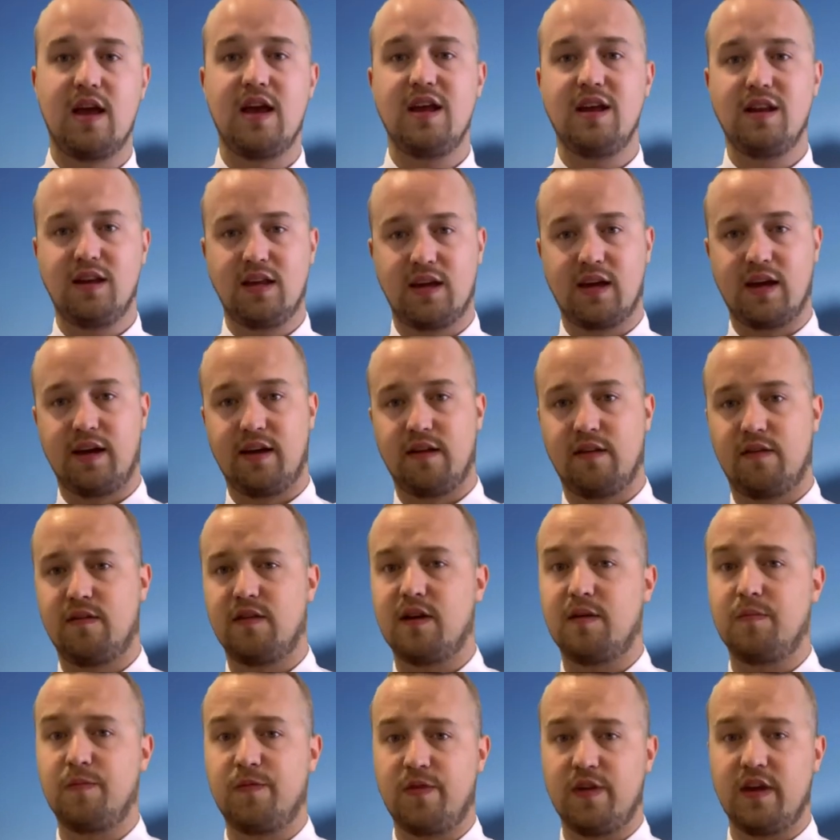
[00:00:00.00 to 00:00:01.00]
In case
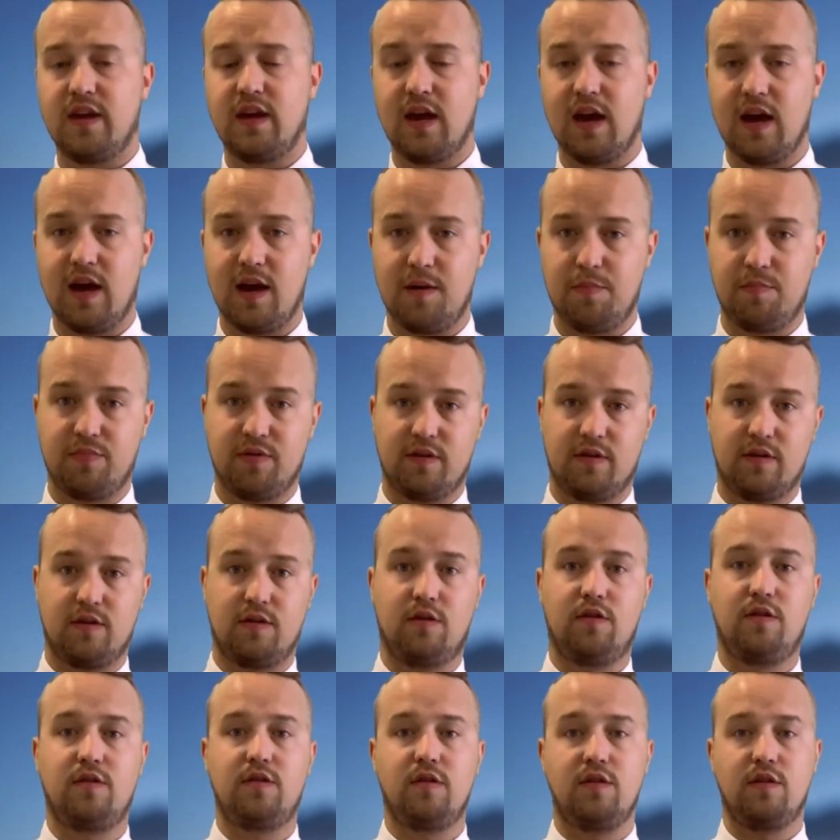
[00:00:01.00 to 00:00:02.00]
something
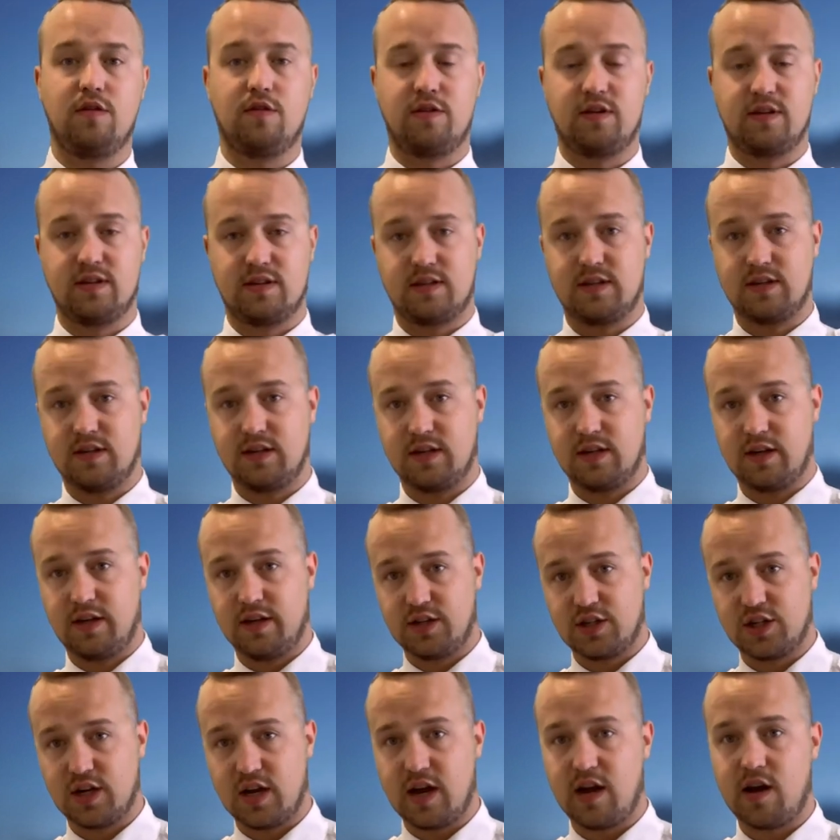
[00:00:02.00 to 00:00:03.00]
happened on your
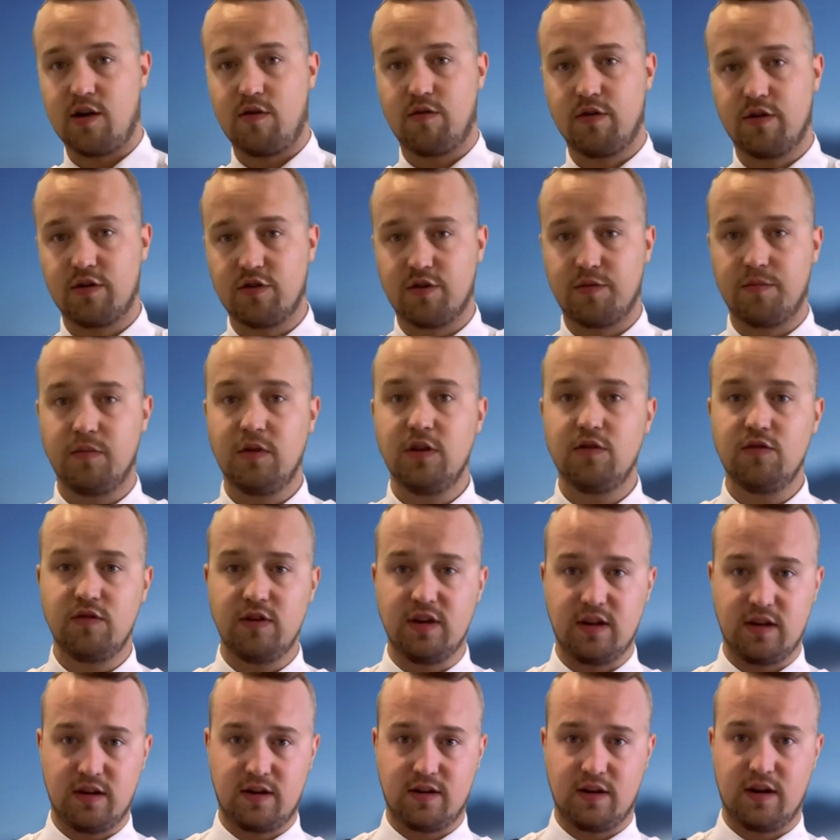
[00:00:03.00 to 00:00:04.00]
destination aerodrome, you
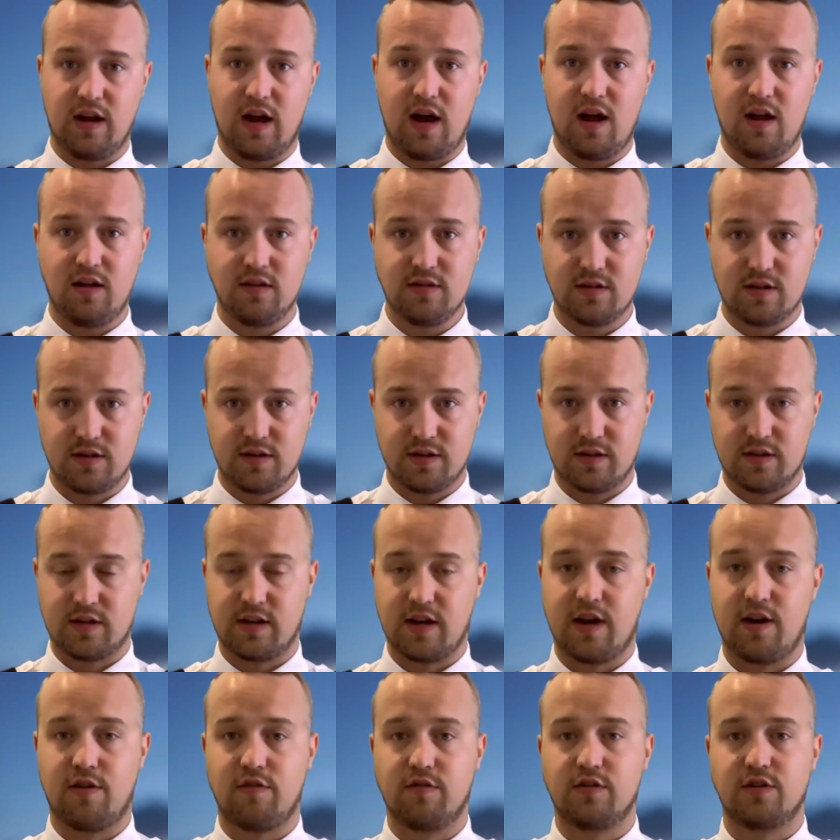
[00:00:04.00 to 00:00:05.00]
need an alternate
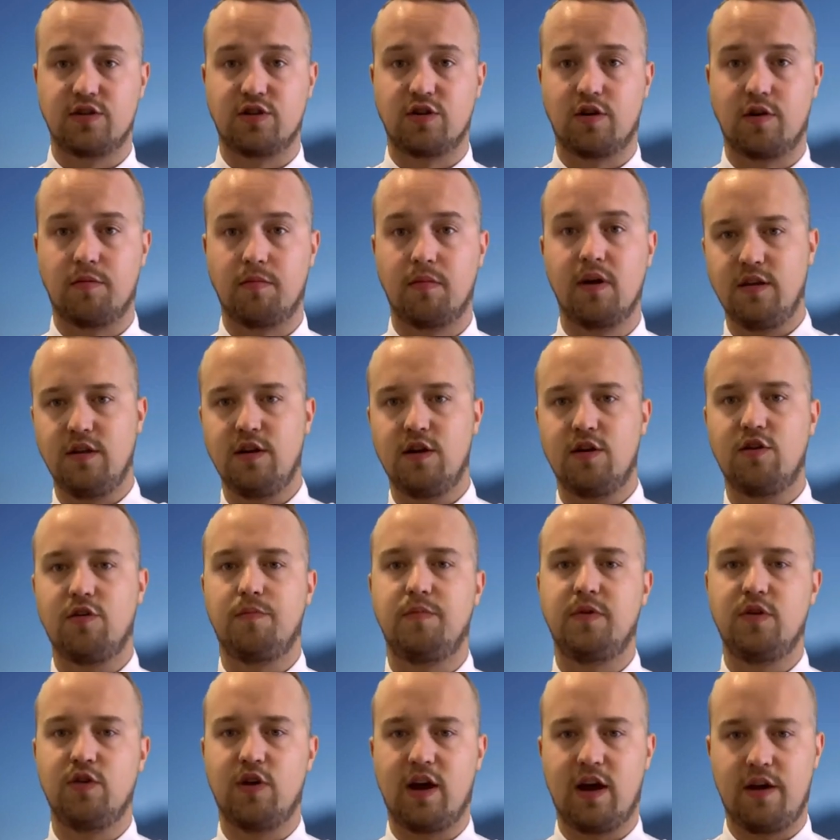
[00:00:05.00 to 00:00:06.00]
aerodrome. In
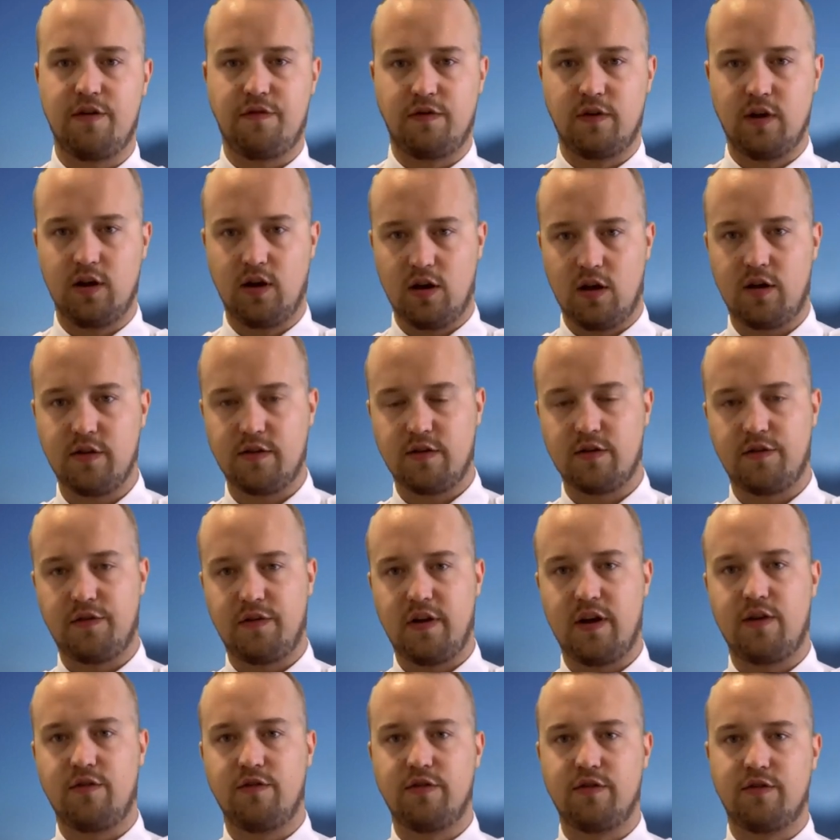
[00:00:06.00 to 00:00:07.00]
Europe, you have a lot of
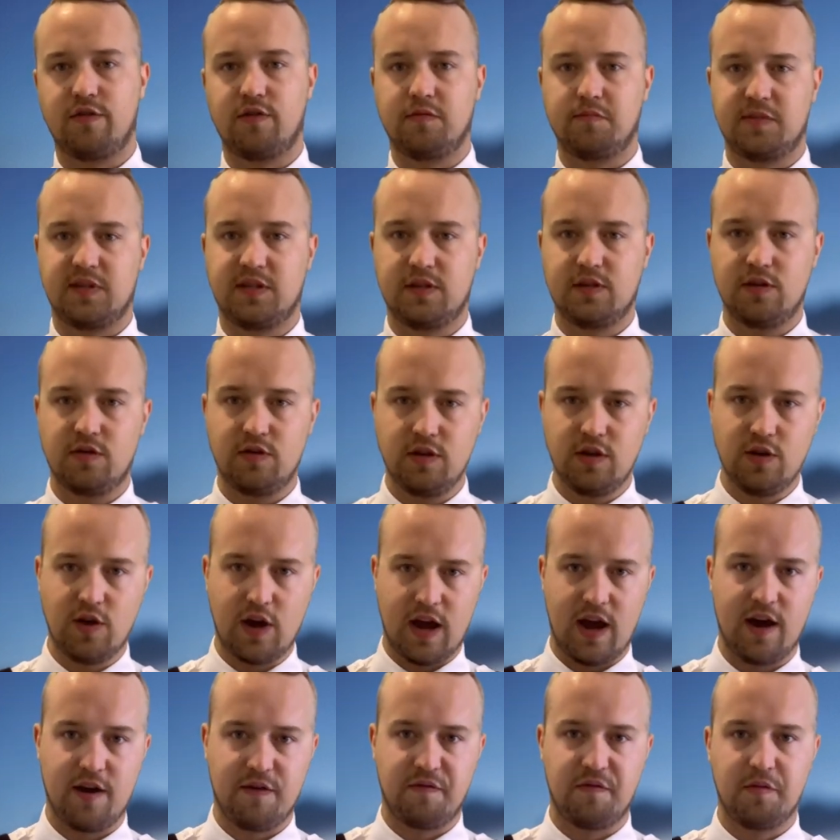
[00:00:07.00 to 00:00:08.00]
aerodromes, so you
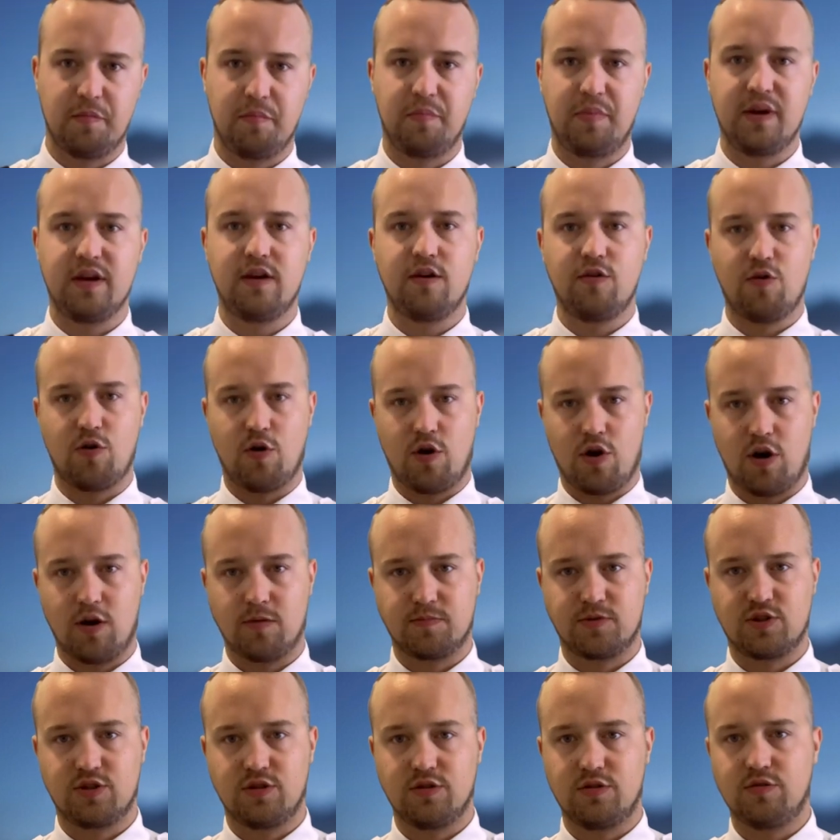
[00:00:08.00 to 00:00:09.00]
have a bigger
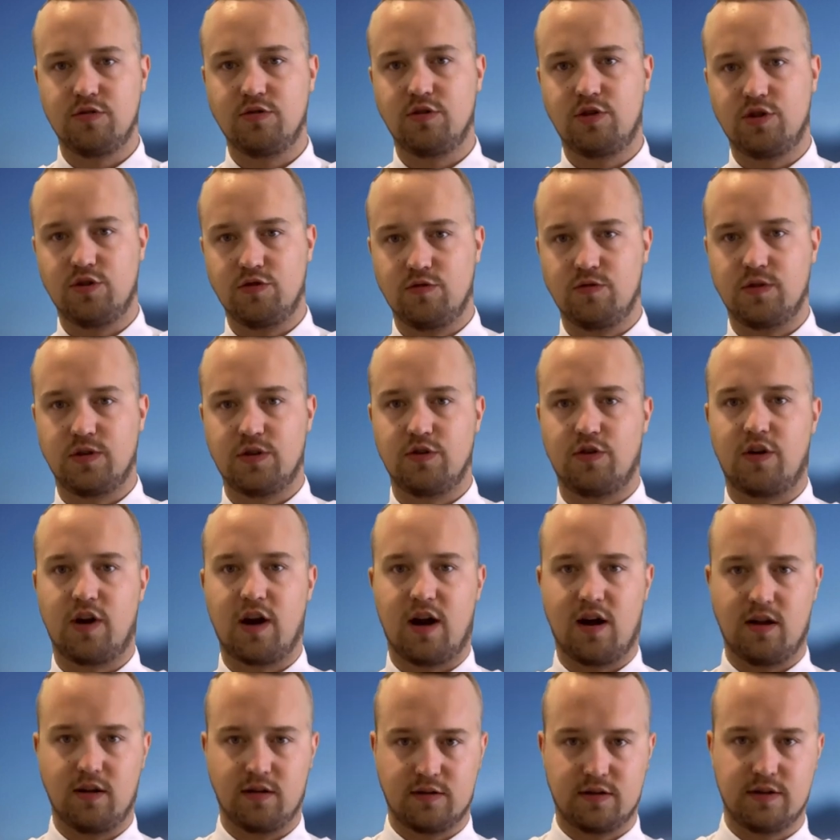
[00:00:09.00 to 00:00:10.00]
option to choose your
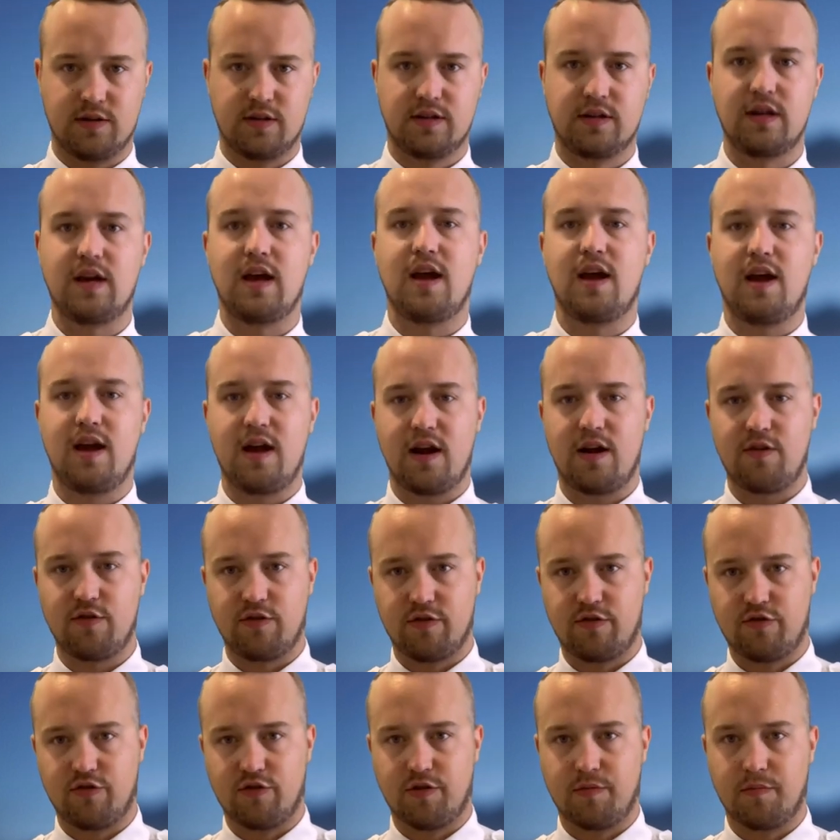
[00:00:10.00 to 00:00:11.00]
alternate
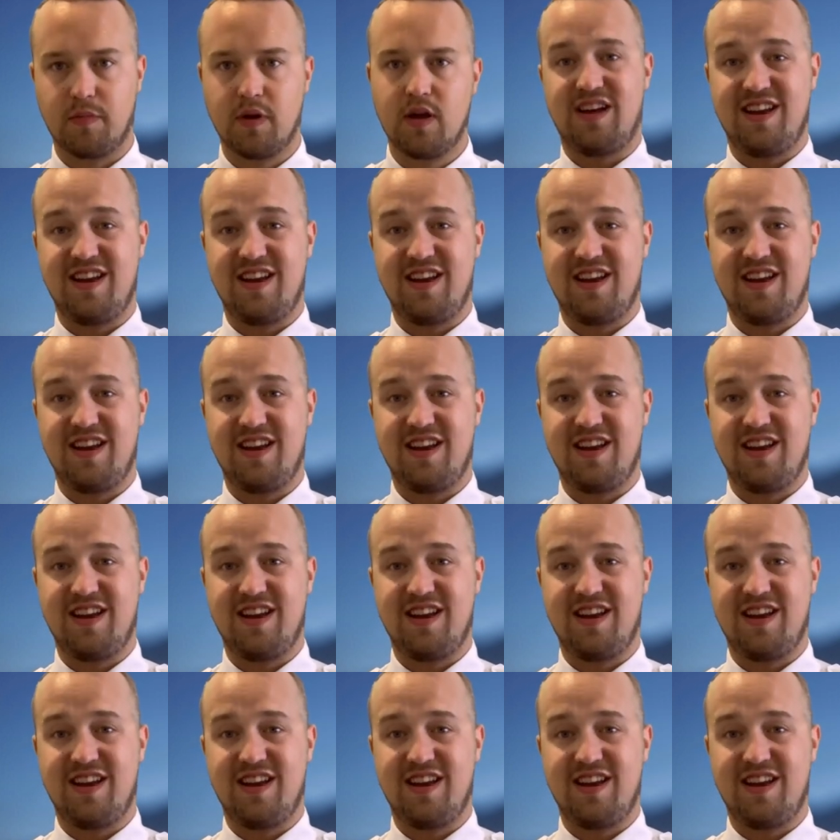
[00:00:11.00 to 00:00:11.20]
aerodrome.